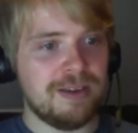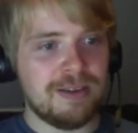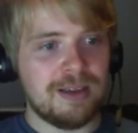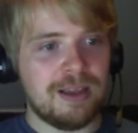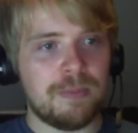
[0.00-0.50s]

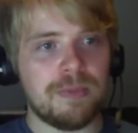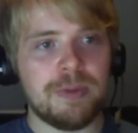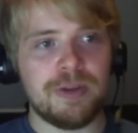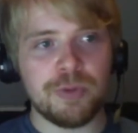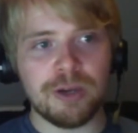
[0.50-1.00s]
Um, I
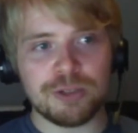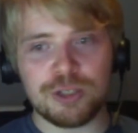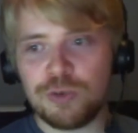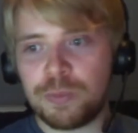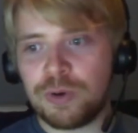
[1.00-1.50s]
mean, if we go
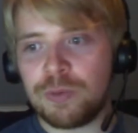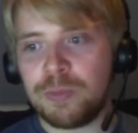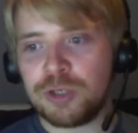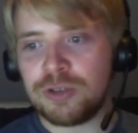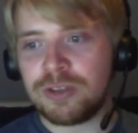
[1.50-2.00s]
to you, Bill, I
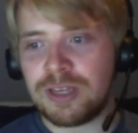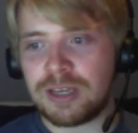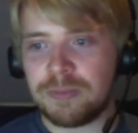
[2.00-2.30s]
mean, what do you think?